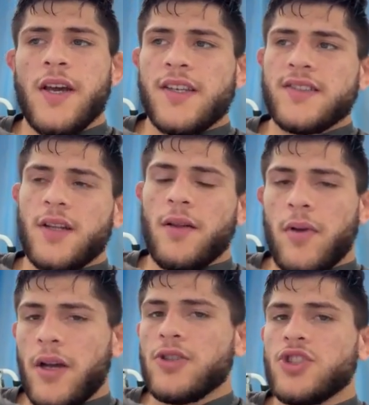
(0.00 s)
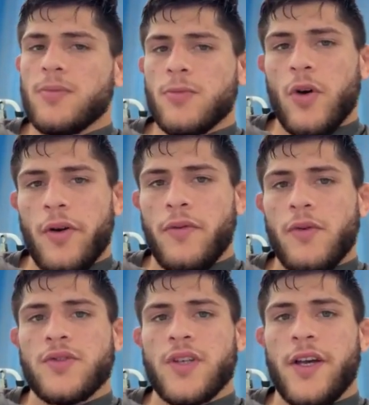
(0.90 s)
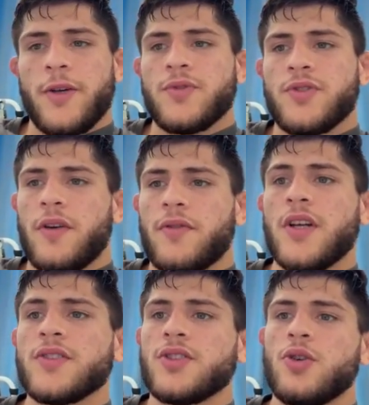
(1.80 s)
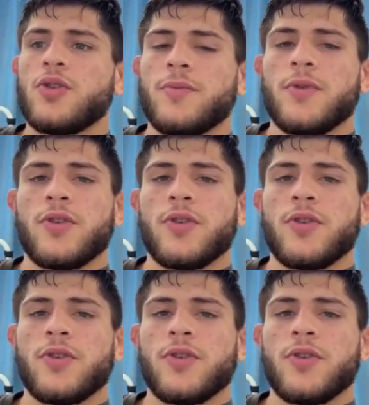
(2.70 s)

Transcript: He stopped by our gym quite a few times, so I've gotten to know him a